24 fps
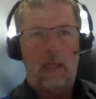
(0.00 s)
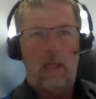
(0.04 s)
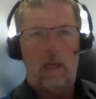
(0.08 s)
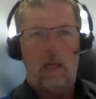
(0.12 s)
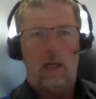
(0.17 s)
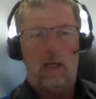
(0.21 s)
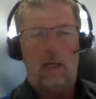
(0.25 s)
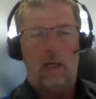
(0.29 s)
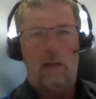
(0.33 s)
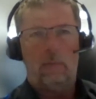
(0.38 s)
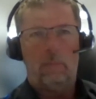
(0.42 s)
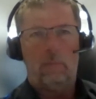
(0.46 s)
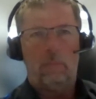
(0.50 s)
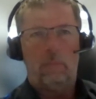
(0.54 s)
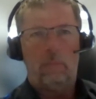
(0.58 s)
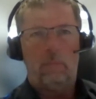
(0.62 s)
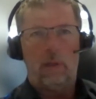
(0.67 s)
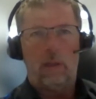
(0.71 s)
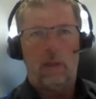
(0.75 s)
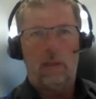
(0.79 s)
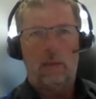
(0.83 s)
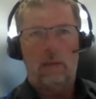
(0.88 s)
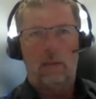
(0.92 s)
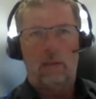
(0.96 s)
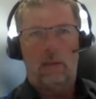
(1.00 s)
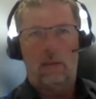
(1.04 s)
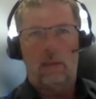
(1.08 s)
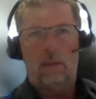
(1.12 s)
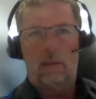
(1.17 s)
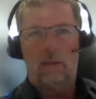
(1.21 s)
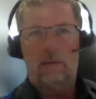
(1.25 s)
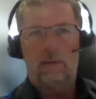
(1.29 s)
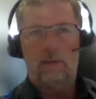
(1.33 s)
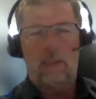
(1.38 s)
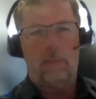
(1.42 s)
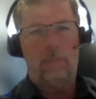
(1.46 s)
but
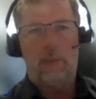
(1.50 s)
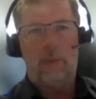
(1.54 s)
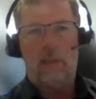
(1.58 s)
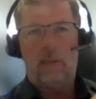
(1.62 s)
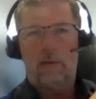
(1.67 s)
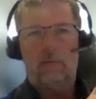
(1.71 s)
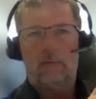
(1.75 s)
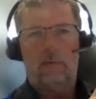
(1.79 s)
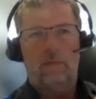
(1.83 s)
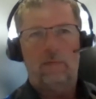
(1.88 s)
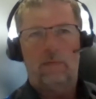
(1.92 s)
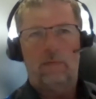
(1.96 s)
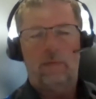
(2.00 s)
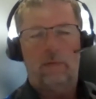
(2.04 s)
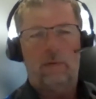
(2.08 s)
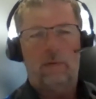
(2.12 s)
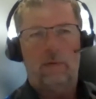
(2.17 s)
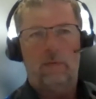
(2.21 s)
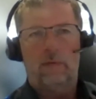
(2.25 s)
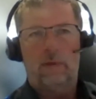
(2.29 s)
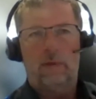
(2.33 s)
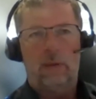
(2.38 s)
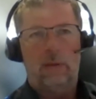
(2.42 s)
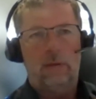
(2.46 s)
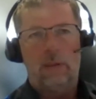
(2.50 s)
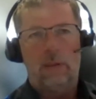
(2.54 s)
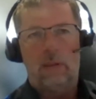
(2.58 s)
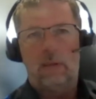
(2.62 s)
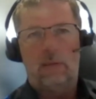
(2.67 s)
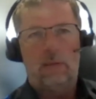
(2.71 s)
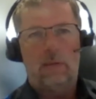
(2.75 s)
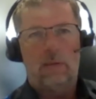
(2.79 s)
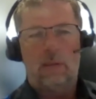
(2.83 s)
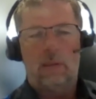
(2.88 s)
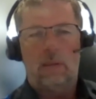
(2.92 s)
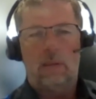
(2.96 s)
some part of it
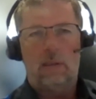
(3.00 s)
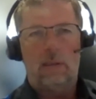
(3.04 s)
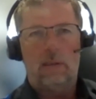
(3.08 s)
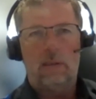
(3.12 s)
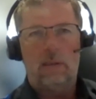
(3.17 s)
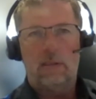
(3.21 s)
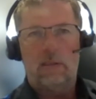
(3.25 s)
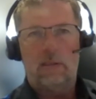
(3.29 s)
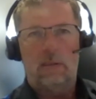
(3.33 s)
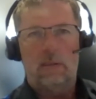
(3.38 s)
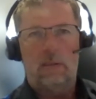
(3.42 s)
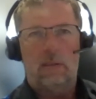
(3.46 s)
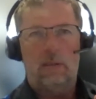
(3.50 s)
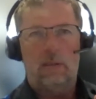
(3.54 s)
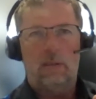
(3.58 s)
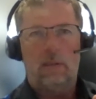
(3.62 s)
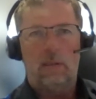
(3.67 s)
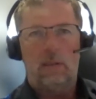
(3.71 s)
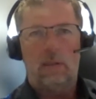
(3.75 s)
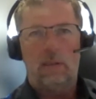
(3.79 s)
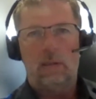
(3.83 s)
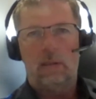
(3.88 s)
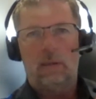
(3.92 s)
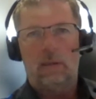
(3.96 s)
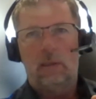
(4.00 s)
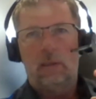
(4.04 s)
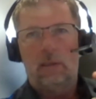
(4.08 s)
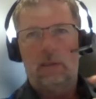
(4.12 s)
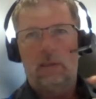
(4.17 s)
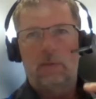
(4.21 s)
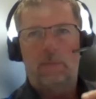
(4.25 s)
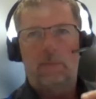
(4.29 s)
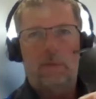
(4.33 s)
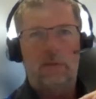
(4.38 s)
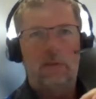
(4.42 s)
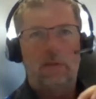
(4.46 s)
it's
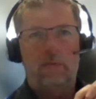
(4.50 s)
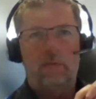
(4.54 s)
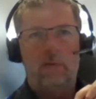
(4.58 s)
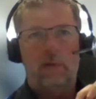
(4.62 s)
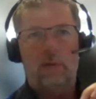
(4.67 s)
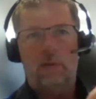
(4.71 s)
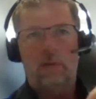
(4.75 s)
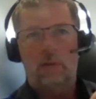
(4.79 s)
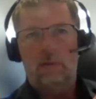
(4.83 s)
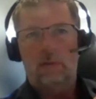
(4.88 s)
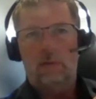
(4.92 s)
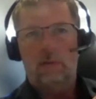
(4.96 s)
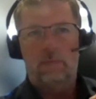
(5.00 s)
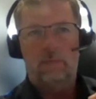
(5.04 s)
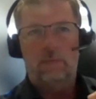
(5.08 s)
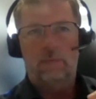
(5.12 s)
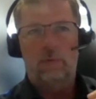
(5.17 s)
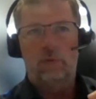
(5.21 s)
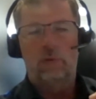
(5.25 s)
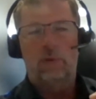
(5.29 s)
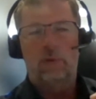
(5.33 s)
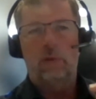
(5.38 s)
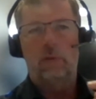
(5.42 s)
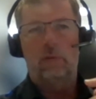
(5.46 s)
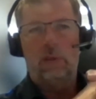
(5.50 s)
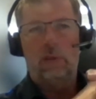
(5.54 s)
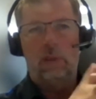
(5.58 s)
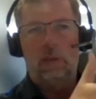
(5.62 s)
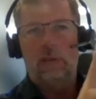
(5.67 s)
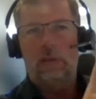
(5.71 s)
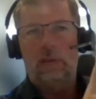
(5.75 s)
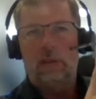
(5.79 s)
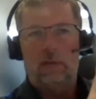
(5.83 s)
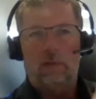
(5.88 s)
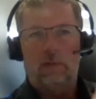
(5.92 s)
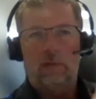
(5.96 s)
specific to the
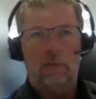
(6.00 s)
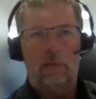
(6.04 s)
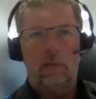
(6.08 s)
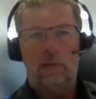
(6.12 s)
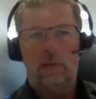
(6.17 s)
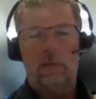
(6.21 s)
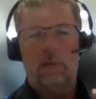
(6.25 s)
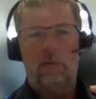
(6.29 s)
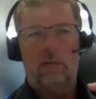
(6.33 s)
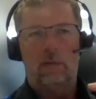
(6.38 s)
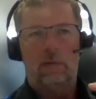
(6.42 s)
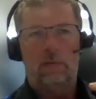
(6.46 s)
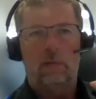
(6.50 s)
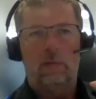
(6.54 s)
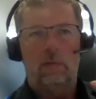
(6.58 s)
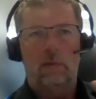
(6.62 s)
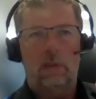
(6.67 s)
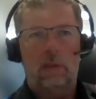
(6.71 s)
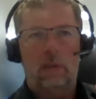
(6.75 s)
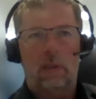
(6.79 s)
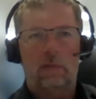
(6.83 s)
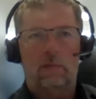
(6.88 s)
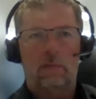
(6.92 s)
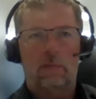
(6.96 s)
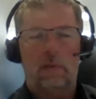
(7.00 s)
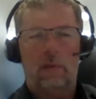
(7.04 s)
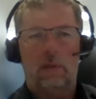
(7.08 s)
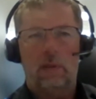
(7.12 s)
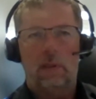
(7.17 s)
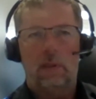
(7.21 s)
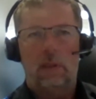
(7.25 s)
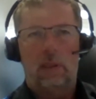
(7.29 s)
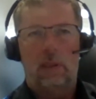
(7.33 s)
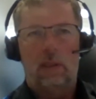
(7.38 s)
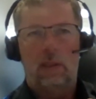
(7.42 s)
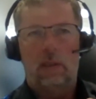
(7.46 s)
utility, even not even to the country.
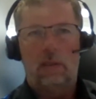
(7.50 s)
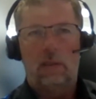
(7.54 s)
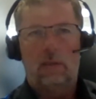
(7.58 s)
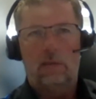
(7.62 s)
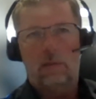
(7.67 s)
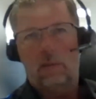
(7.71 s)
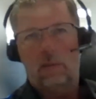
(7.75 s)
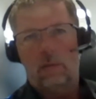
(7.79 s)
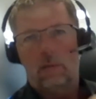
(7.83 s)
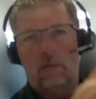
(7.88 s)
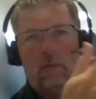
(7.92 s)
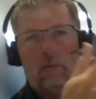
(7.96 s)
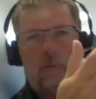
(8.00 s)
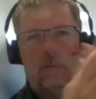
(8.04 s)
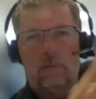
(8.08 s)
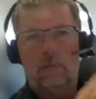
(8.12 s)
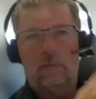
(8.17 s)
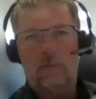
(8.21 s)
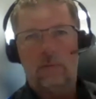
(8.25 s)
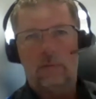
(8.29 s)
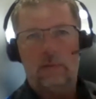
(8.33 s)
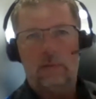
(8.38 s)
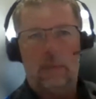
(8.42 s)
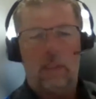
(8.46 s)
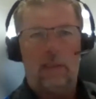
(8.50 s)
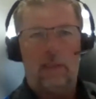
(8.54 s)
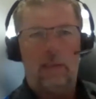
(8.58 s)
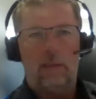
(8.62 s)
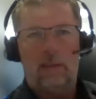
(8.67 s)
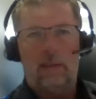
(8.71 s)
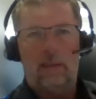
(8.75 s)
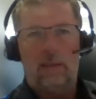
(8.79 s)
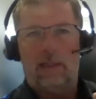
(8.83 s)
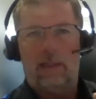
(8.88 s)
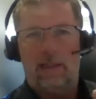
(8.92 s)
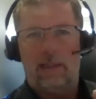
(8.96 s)
So yeah,
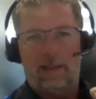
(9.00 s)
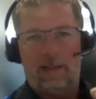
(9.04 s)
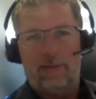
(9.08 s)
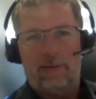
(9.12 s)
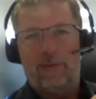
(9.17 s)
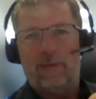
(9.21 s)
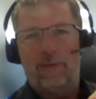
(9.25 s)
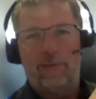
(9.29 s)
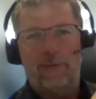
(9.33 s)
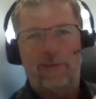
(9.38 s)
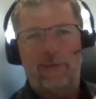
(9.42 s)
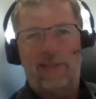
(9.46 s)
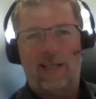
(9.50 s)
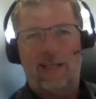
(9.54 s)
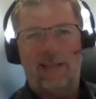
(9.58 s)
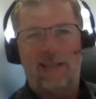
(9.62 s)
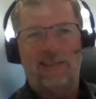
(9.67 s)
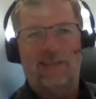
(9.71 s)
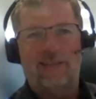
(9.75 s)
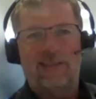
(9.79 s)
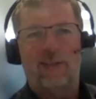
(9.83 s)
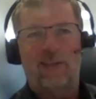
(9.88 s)
even that